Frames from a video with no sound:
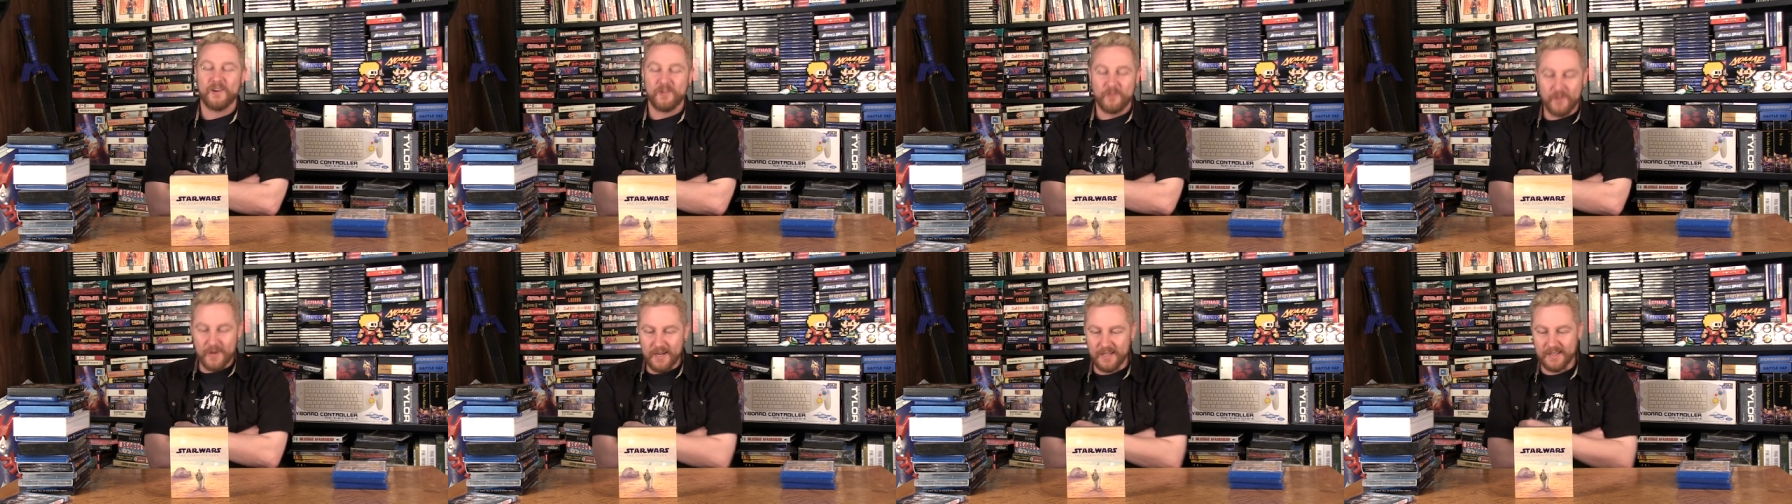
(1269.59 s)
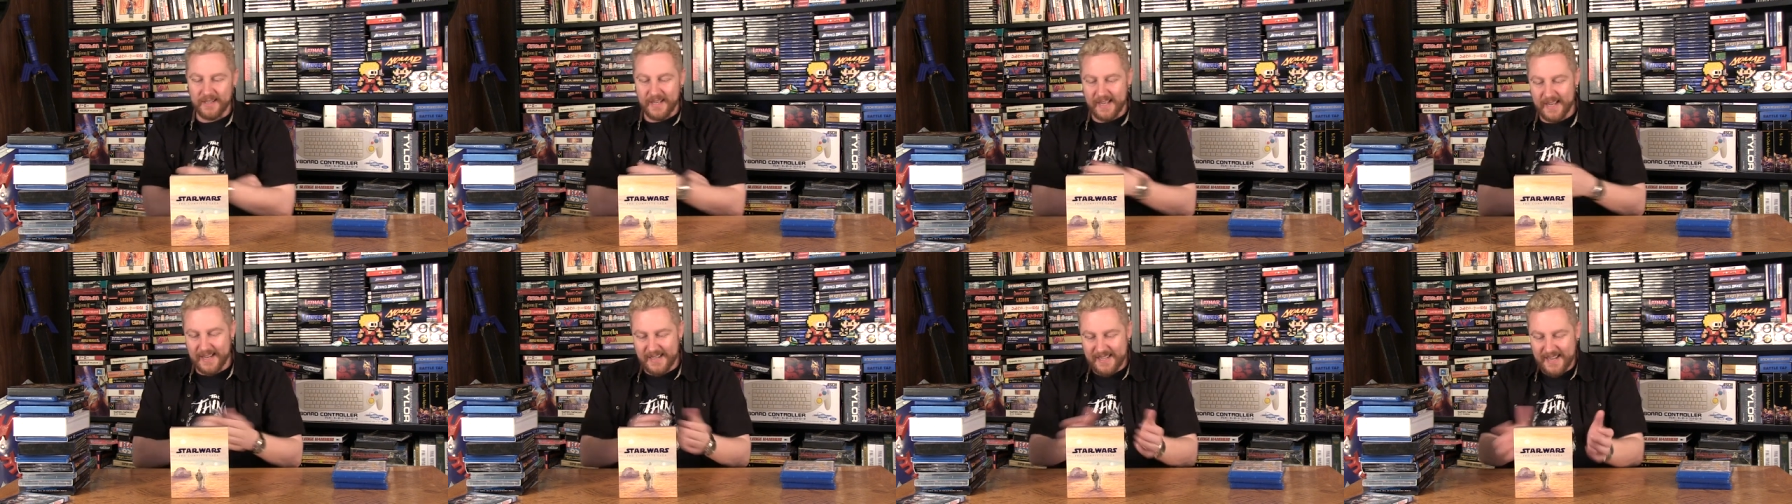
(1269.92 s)

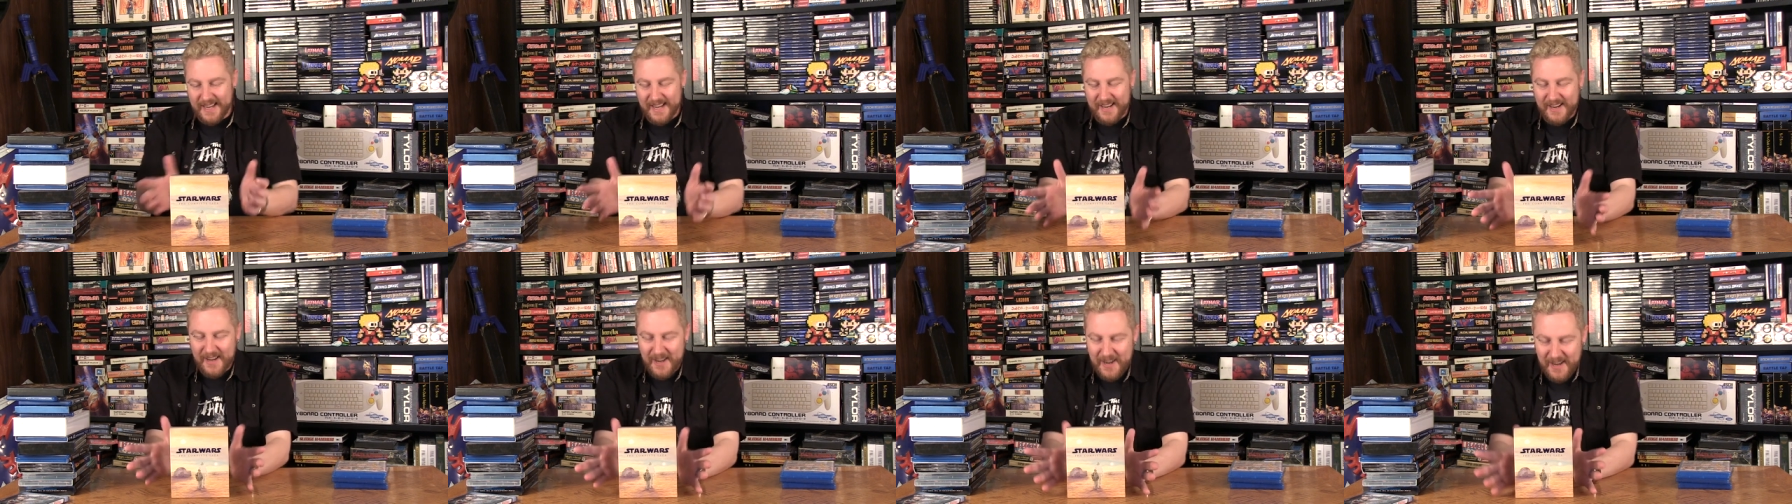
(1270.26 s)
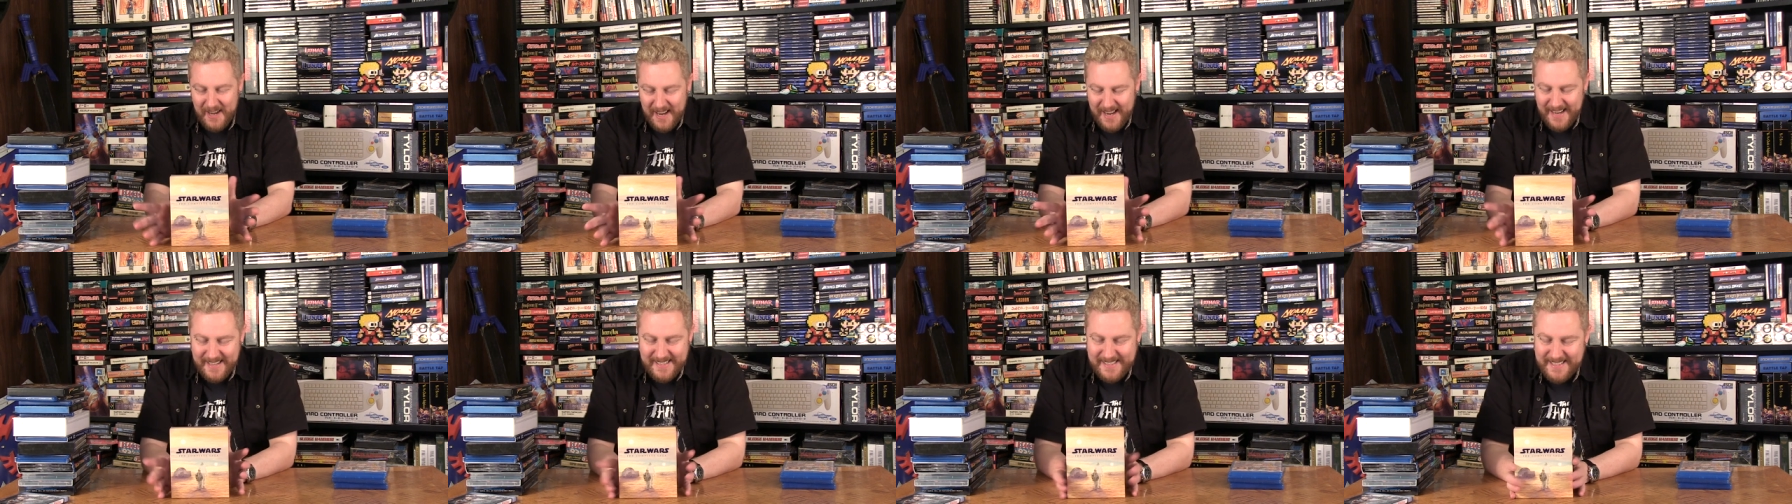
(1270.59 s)
Really, it,
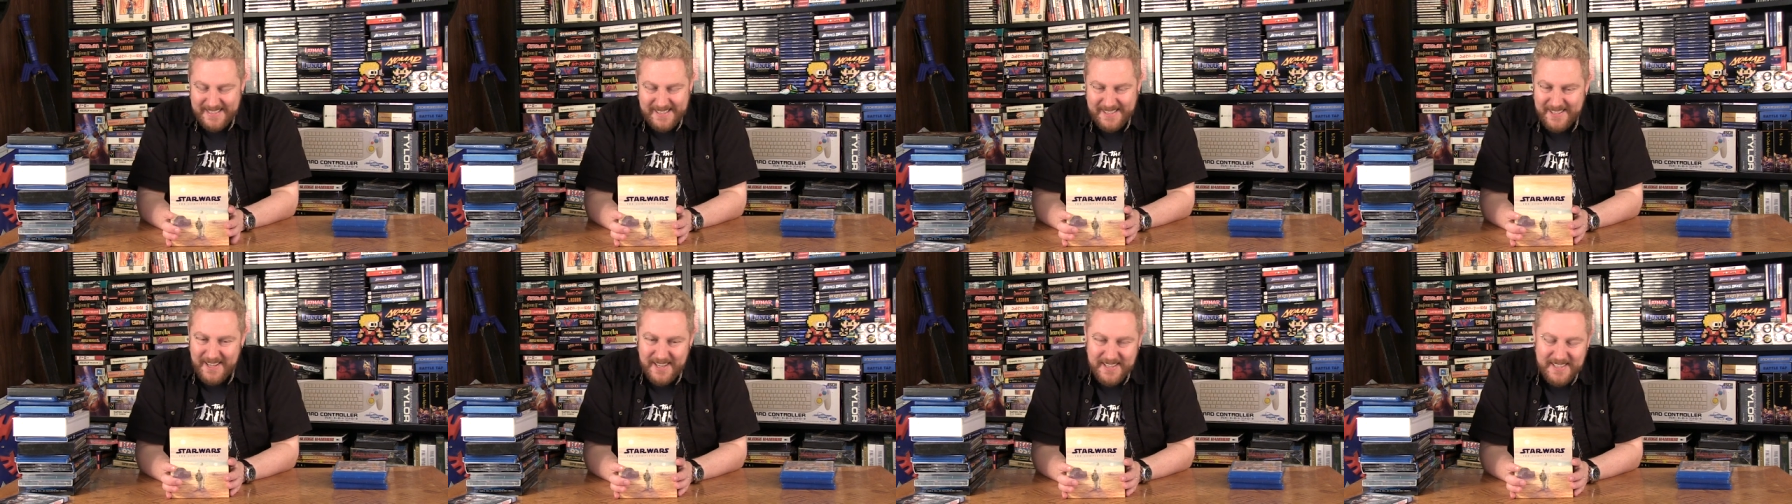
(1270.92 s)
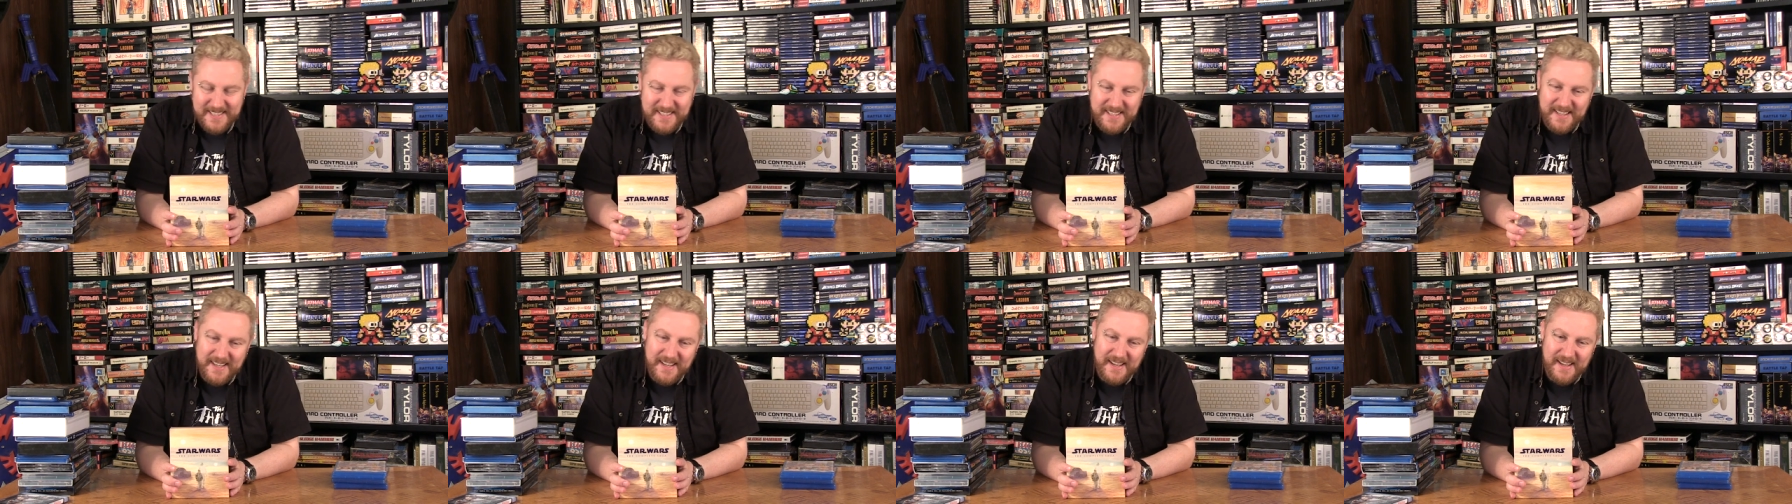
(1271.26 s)
it it's
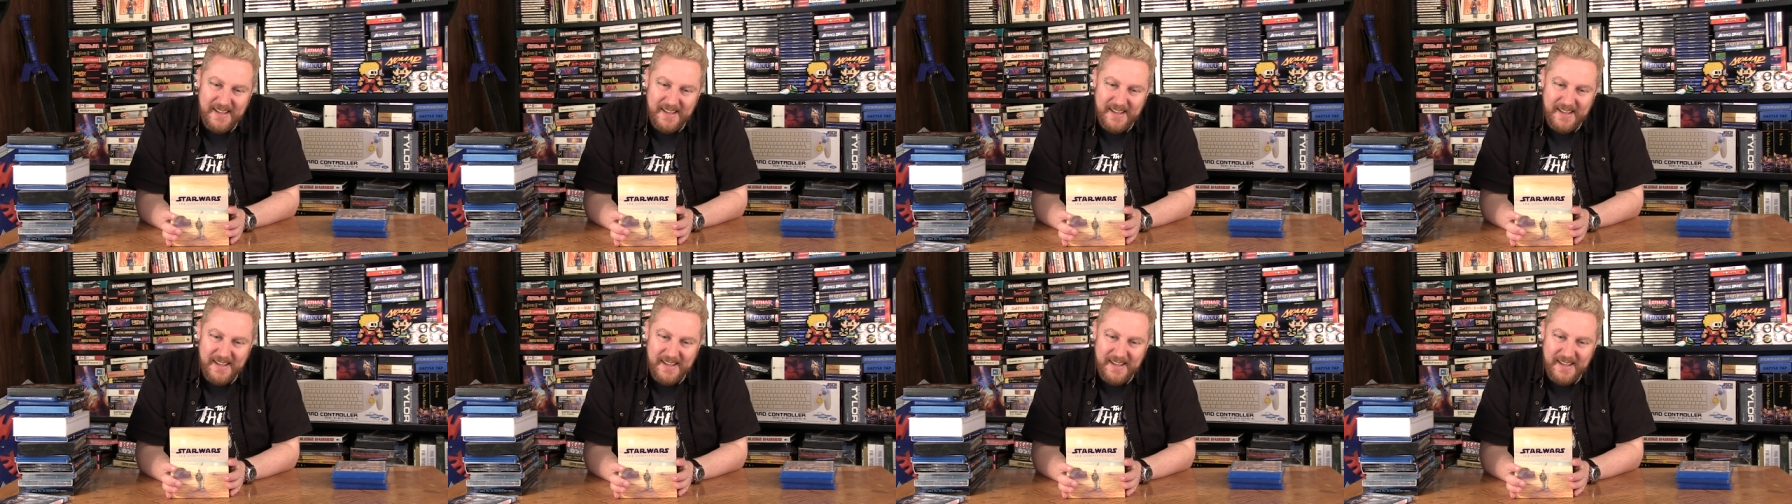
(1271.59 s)
just.